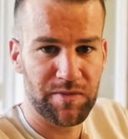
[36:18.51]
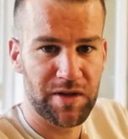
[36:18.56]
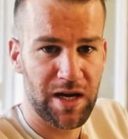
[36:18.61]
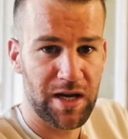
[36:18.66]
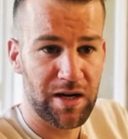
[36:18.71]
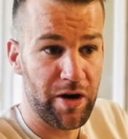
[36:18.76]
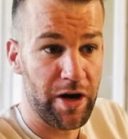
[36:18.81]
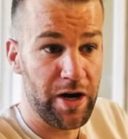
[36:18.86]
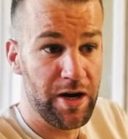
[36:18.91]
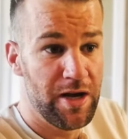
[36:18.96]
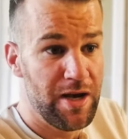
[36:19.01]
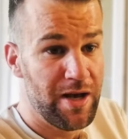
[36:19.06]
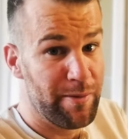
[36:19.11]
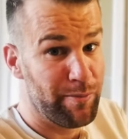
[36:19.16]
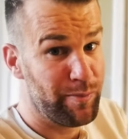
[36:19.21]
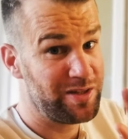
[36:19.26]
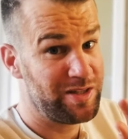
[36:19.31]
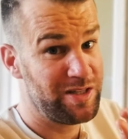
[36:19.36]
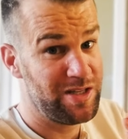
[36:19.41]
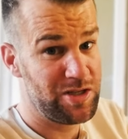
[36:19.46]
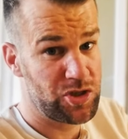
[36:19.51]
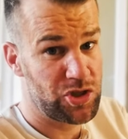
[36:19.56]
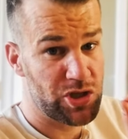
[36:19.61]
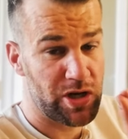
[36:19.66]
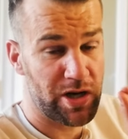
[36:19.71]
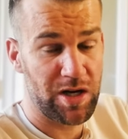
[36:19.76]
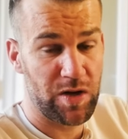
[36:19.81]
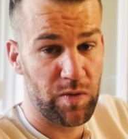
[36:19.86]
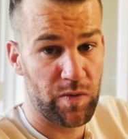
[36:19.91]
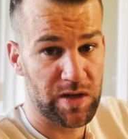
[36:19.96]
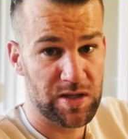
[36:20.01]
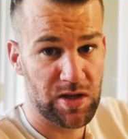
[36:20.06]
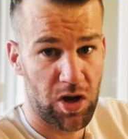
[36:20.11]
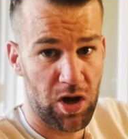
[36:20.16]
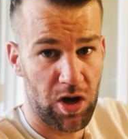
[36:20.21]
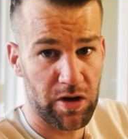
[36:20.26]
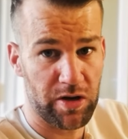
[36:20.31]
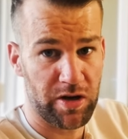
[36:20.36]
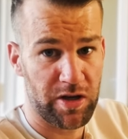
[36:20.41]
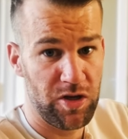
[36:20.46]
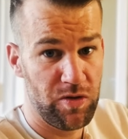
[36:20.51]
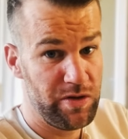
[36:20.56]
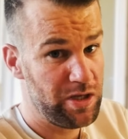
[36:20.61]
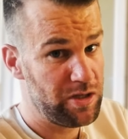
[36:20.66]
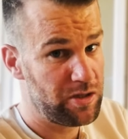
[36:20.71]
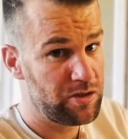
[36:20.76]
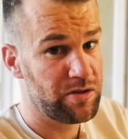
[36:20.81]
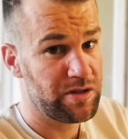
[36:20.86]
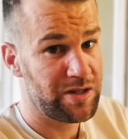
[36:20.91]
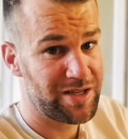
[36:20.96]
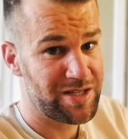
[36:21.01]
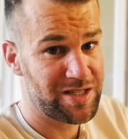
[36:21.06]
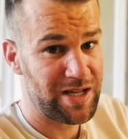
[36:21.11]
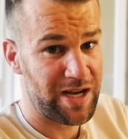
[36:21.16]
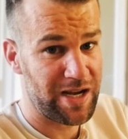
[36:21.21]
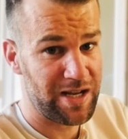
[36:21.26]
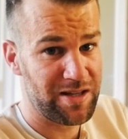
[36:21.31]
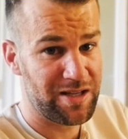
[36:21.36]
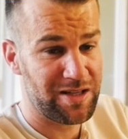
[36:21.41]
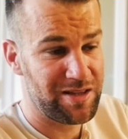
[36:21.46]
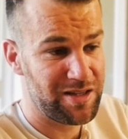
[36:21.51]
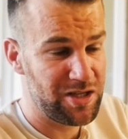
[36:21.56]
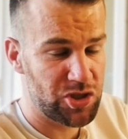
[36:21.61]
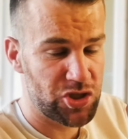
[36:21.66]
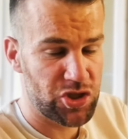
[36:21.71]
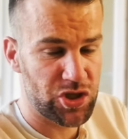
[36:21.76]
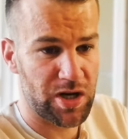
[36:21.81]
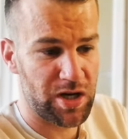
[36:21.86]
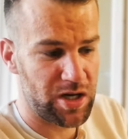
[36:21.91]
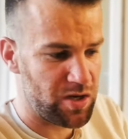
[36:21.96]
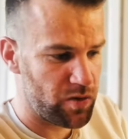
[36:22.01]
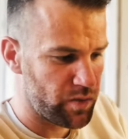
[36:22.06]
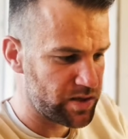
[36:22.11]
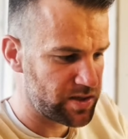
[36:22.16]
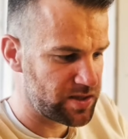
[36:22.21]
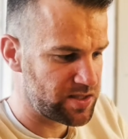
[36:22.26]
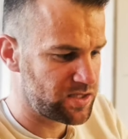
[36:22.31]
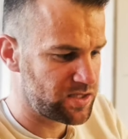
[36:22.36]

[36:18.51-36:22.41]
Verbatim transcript: that, right? But this journey was long. You need to understand that this journey was